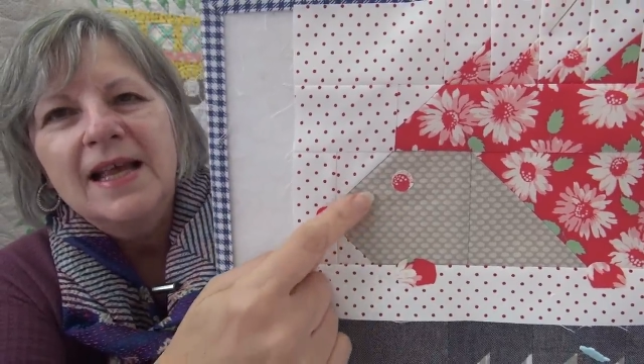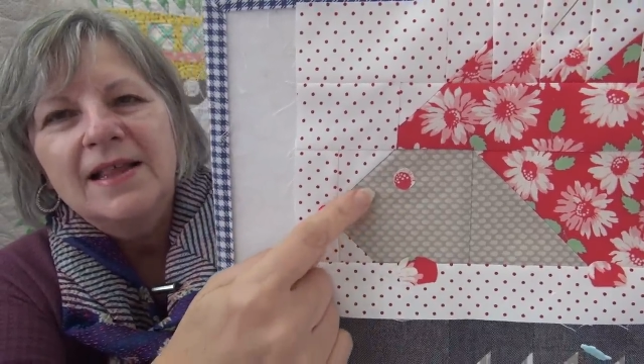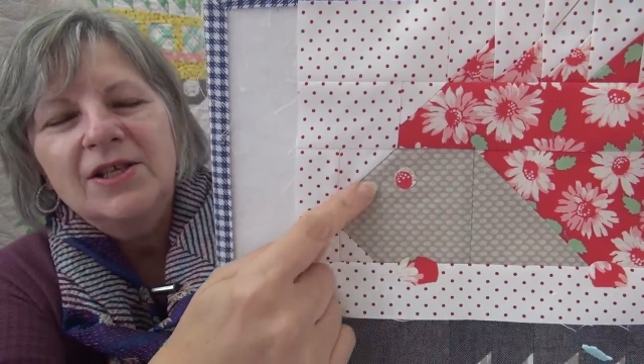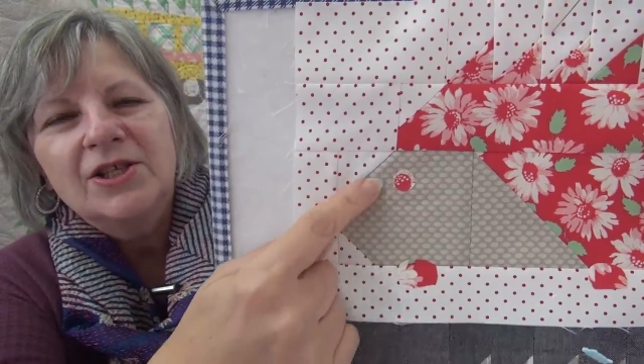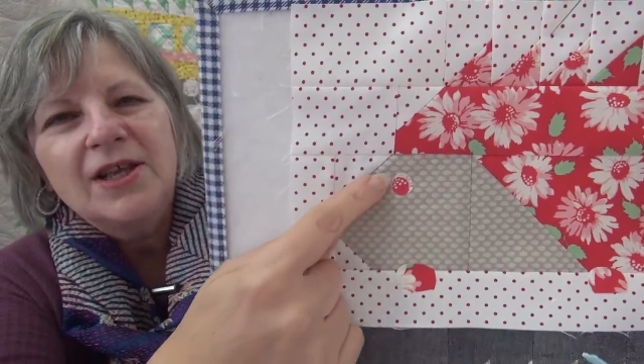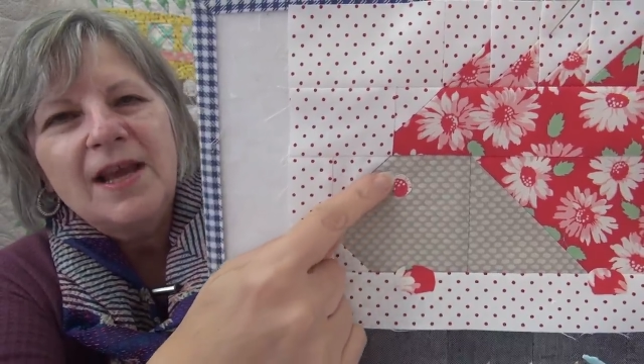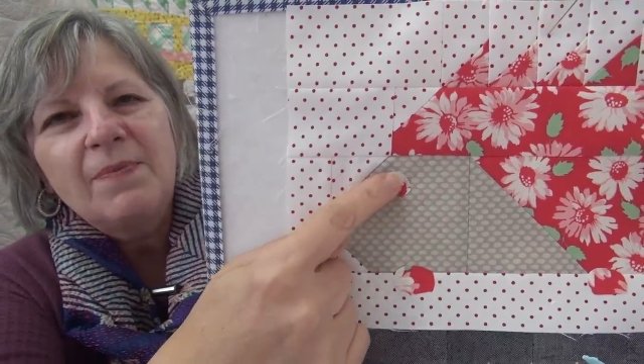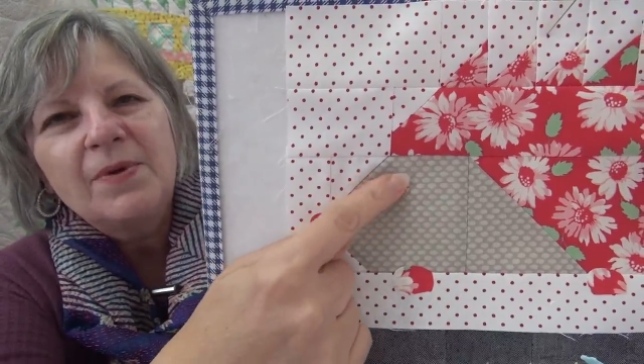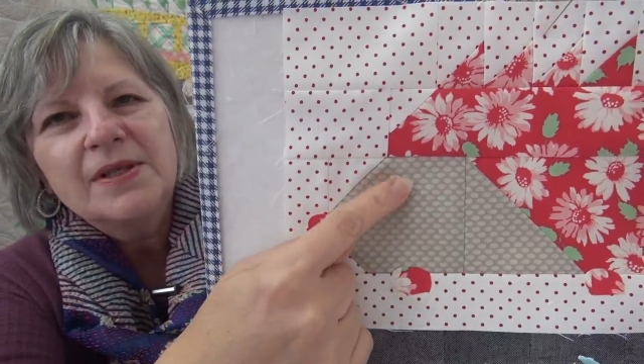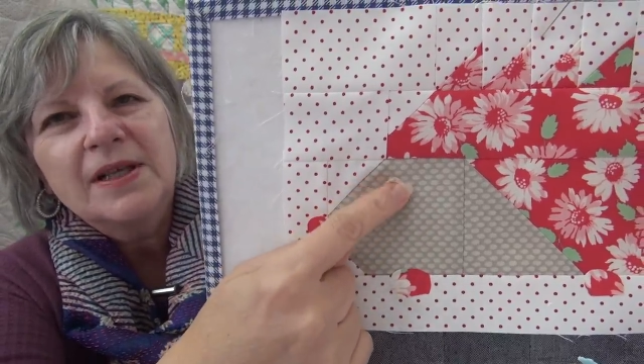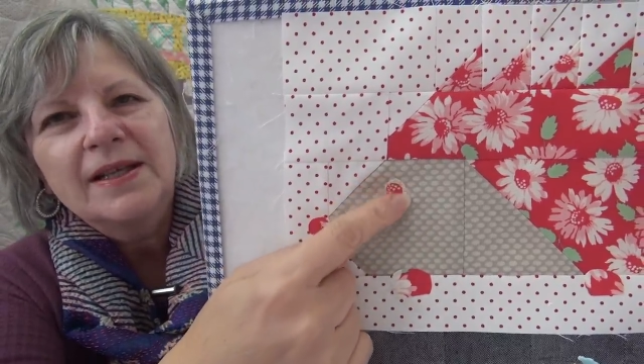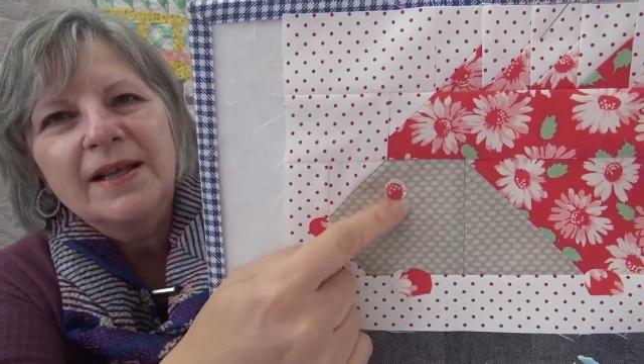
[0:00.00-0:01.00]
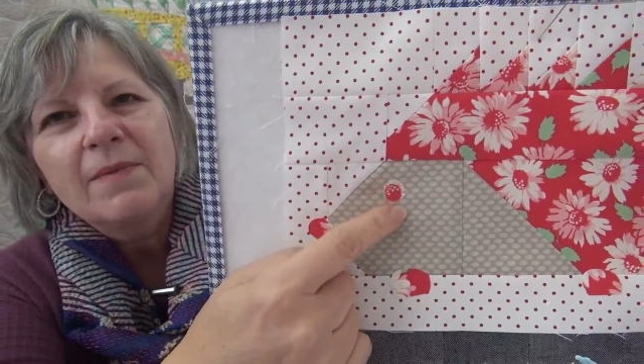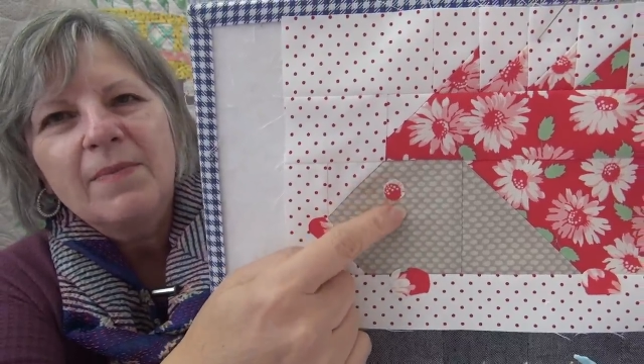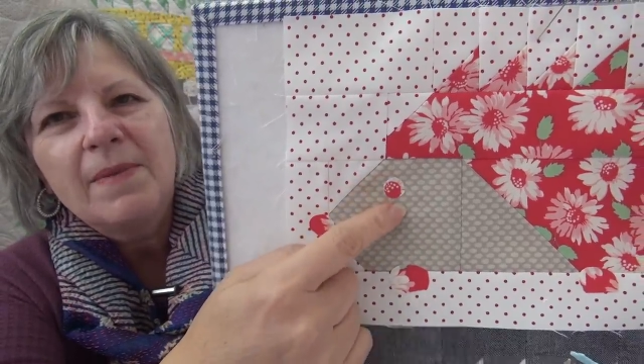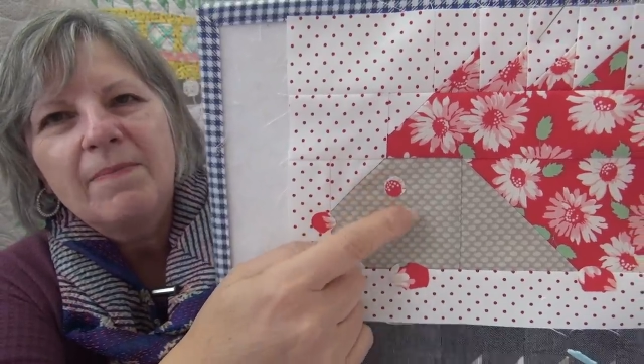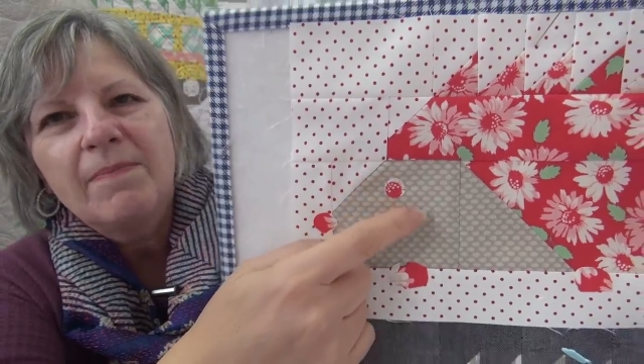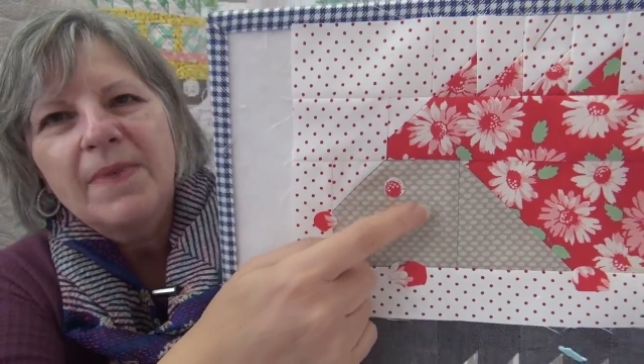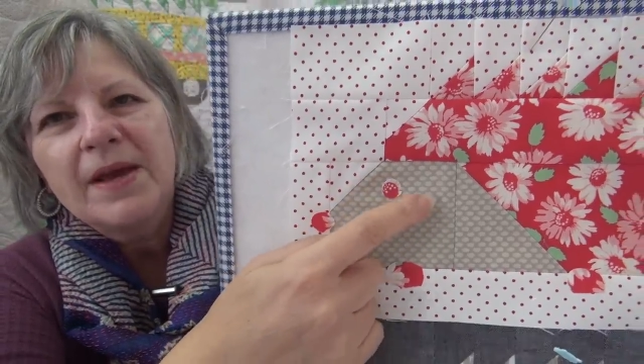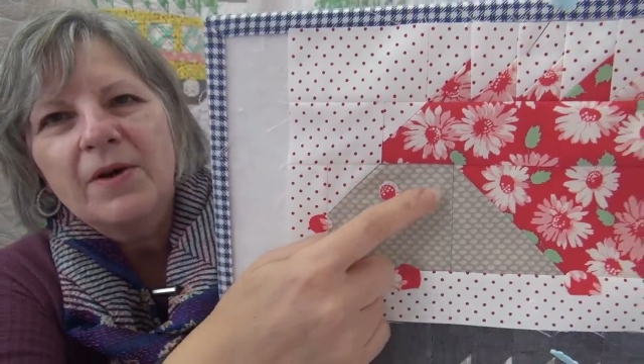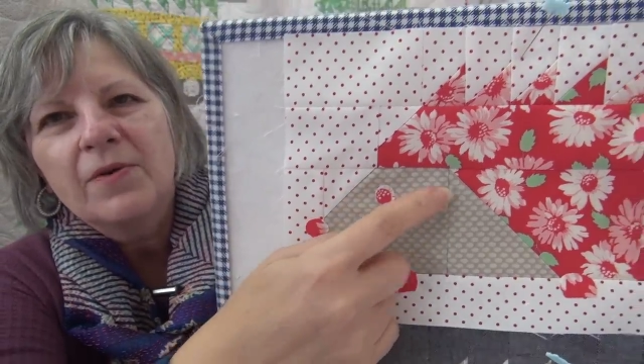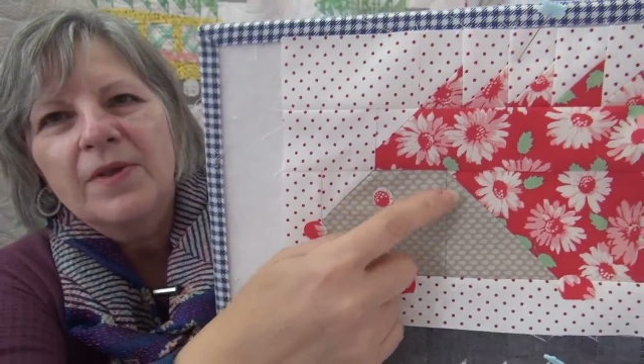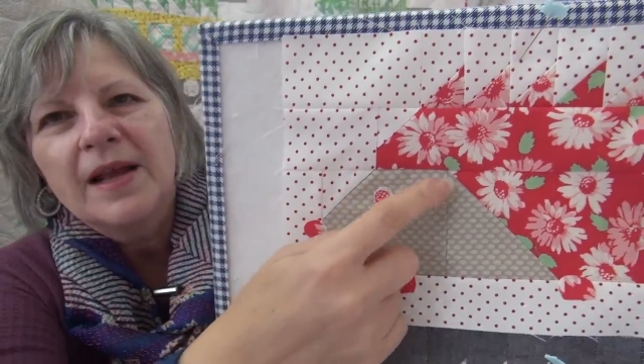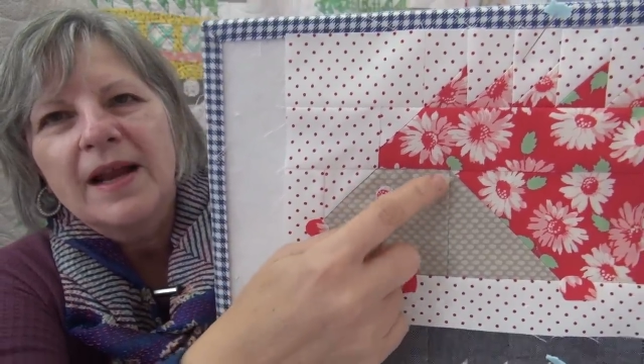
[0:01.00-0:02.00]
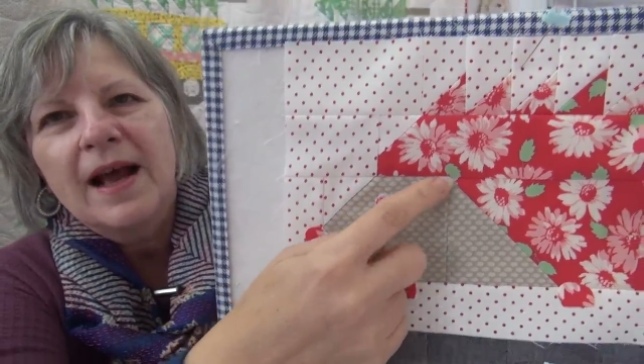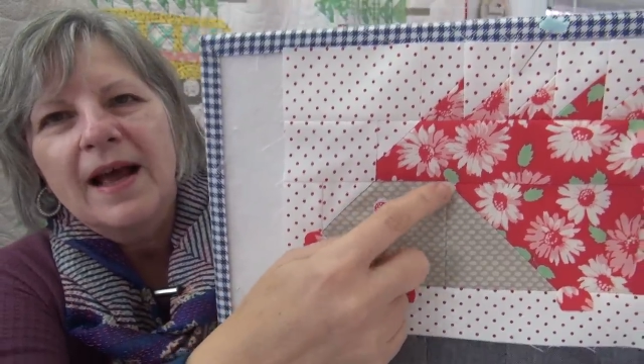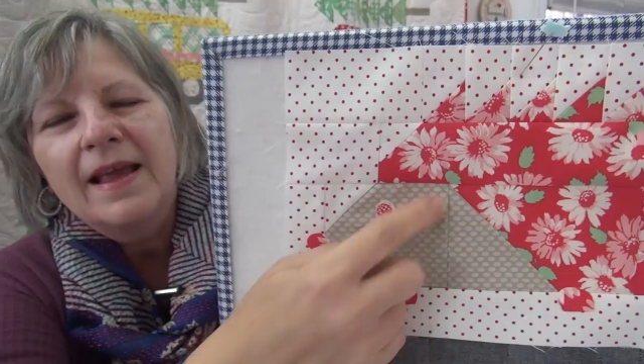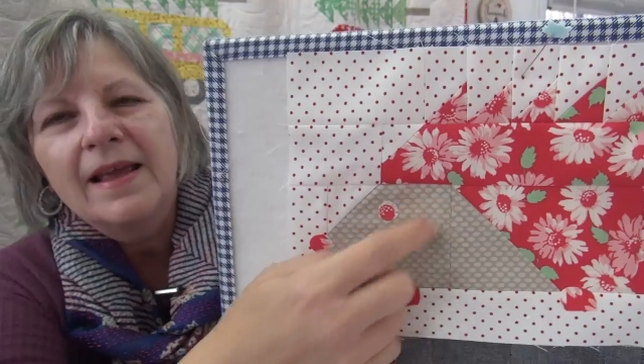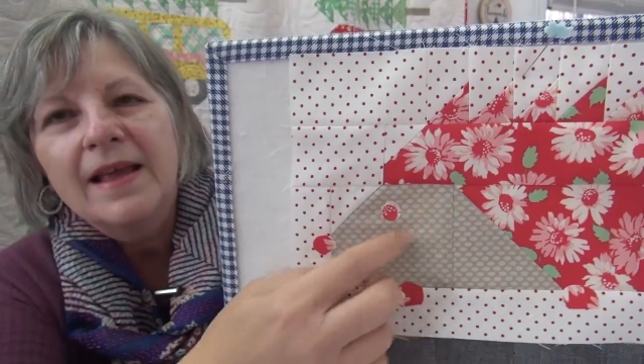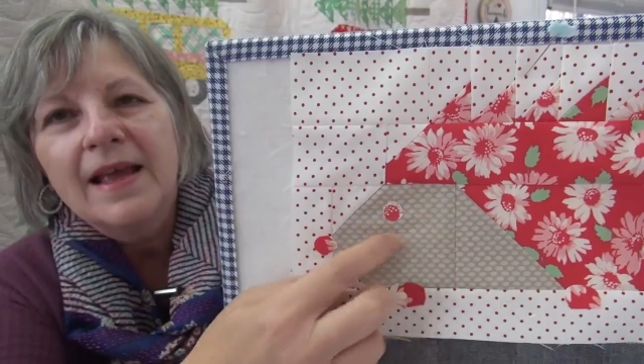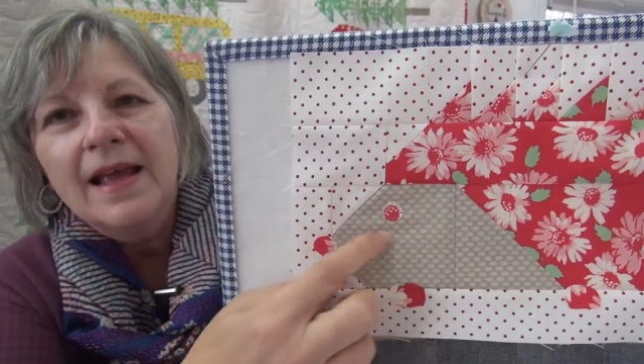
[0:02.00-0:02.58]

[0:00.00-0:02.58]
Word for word: the shape was a little bit bigger than I